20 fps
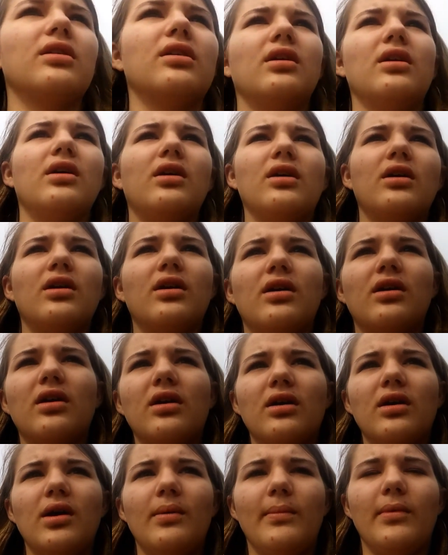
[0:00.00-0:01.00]

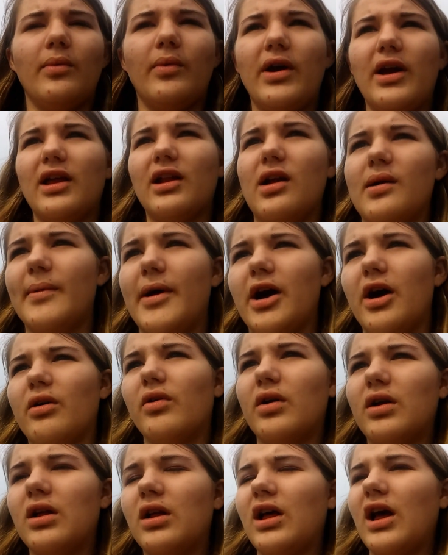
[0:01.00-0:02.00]
I'm gonna wait
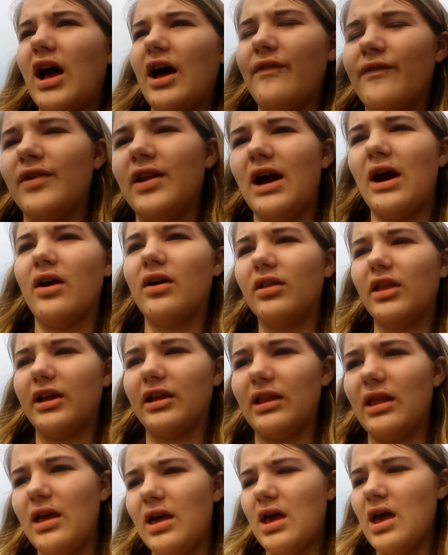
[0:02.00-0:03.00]
about half an
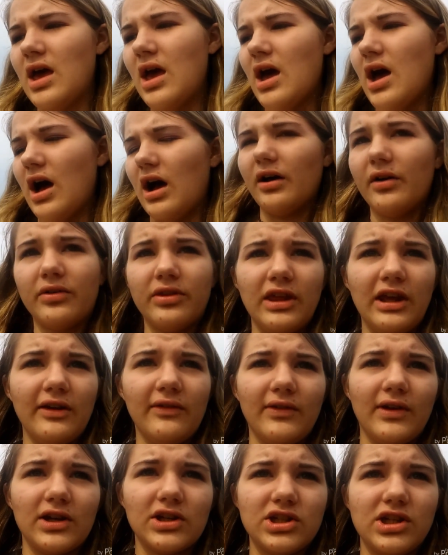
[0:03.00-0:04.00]
hour. I'll
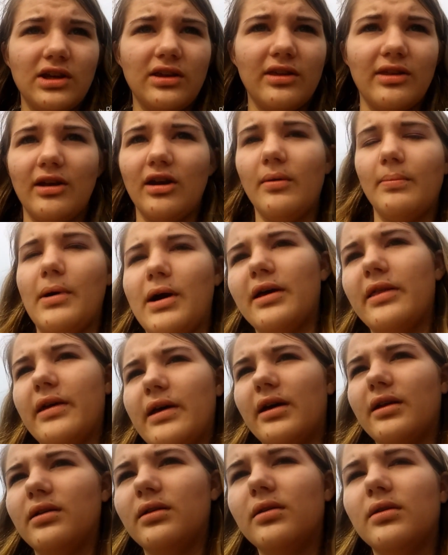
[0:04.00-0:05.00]
see if she's there by
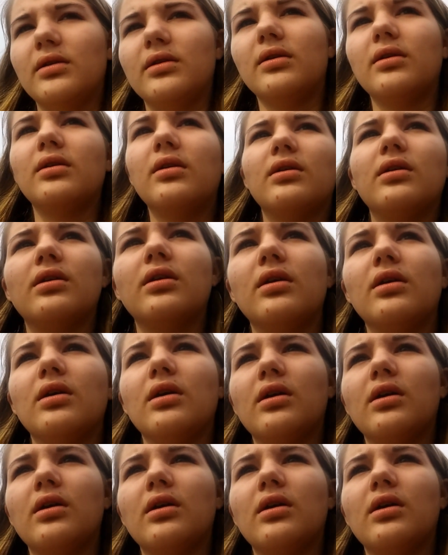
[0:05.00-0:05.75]
then.